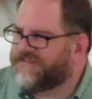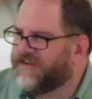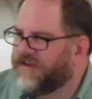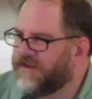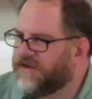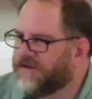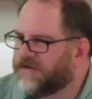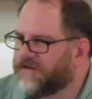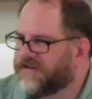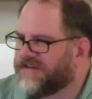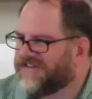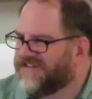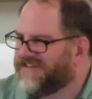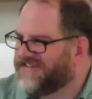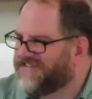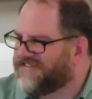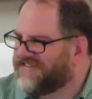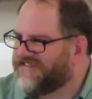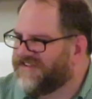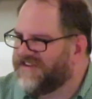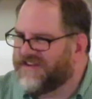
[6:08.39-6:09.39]
and
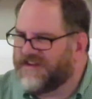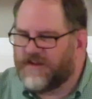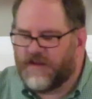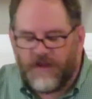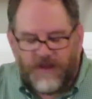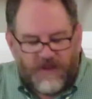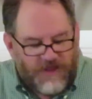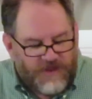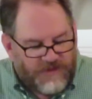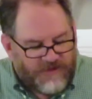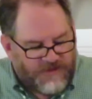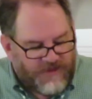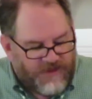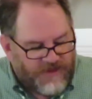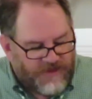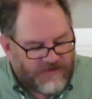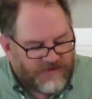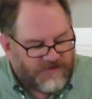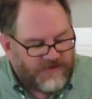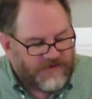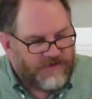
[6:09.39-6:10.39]
the sin
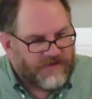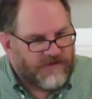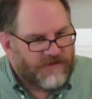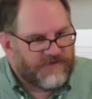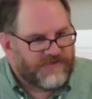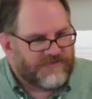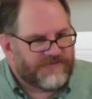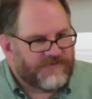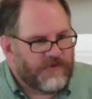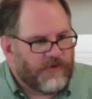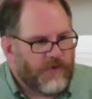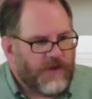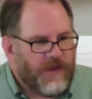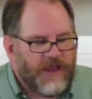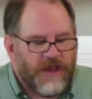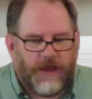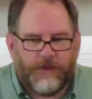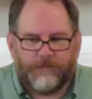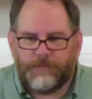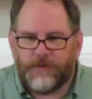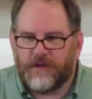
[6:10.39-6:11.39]
that is so
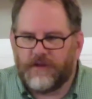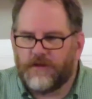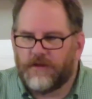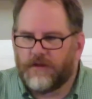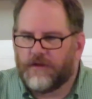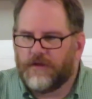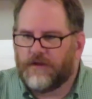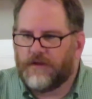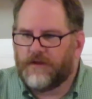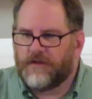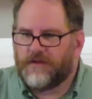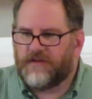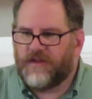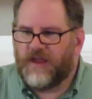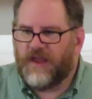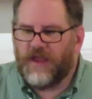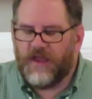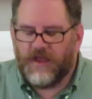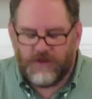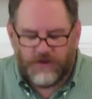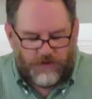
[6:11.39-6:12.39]
happy
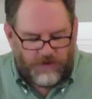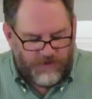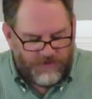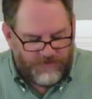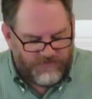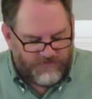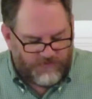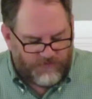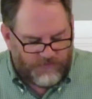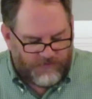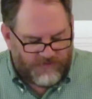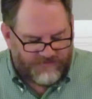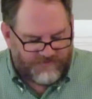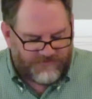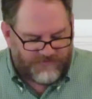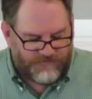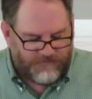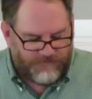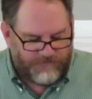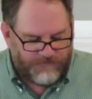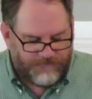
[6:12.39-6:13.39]
to hang on to
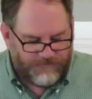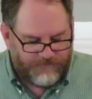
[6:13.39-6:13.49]
us.